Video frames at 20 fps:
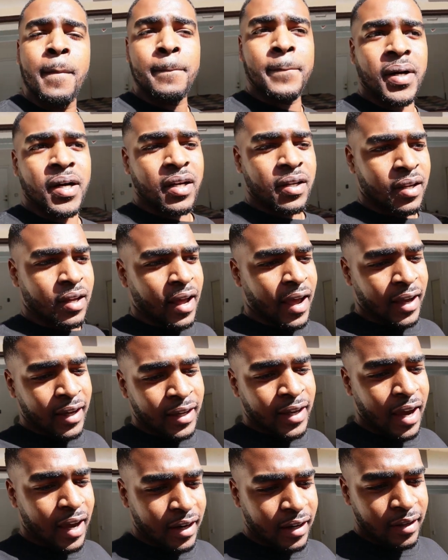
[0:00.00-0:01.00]
But I
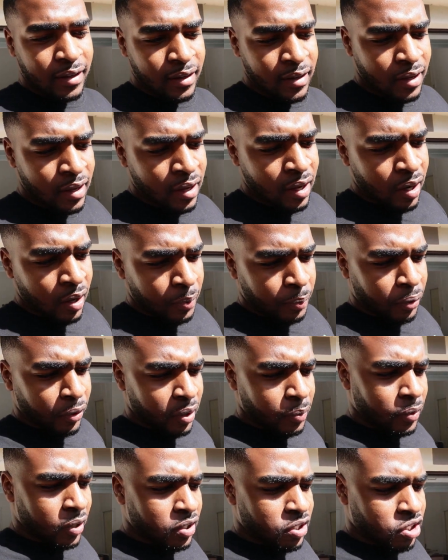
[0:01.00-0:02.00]
got it
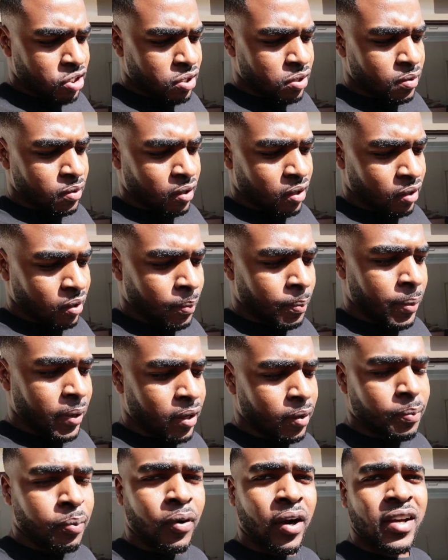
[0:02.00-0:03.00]
pretty much on a
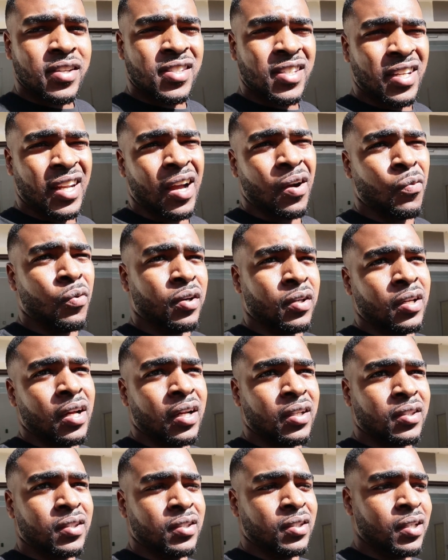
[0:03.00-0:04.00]
better price than I would
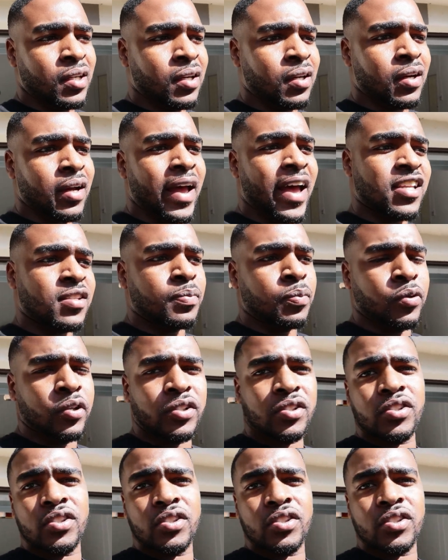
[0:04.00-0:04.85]
got the Hasport.